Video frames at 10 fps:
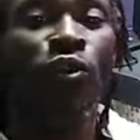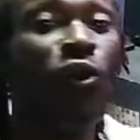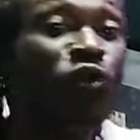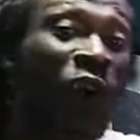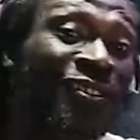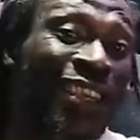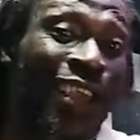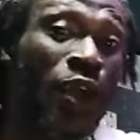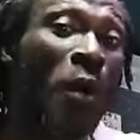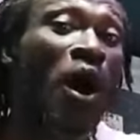not all
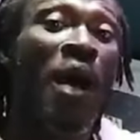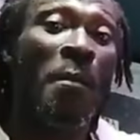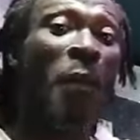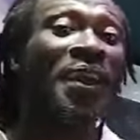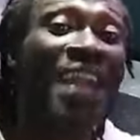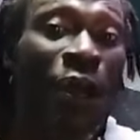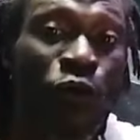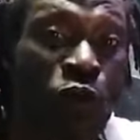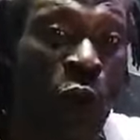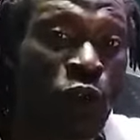thinking come out. But we get
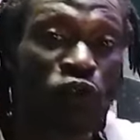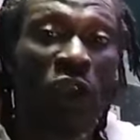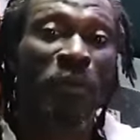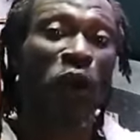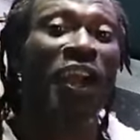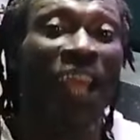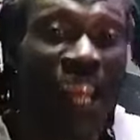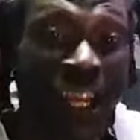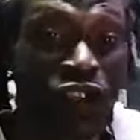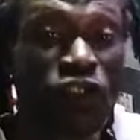kudos because
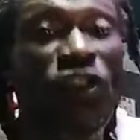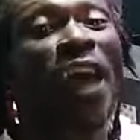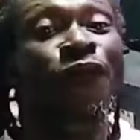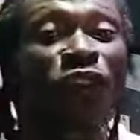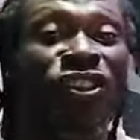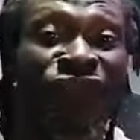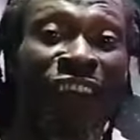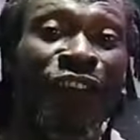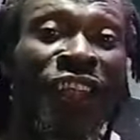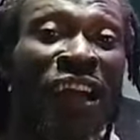it's a trial for
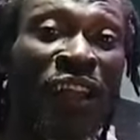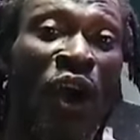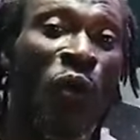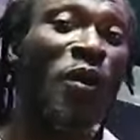Israelians.